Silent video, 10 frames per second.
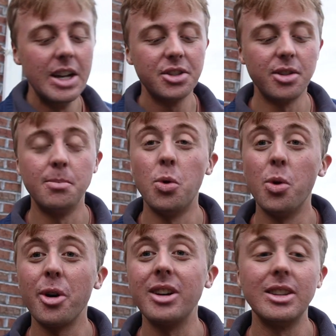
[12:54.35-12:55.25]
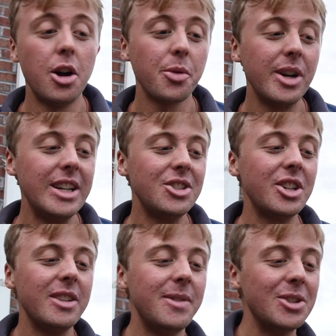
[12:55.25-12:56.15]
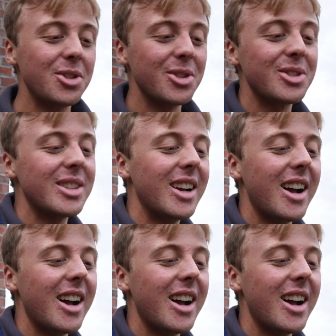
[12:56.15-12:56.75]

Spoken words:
some more long range adventures